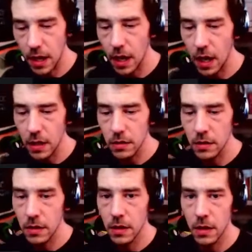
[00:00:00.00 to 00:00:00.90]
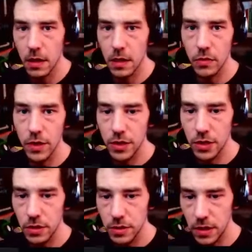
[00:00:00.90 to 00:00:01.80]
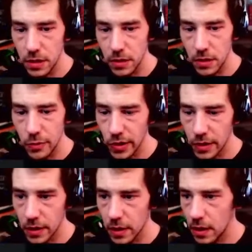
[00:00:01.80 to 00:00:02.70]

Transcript: had an original DTuber.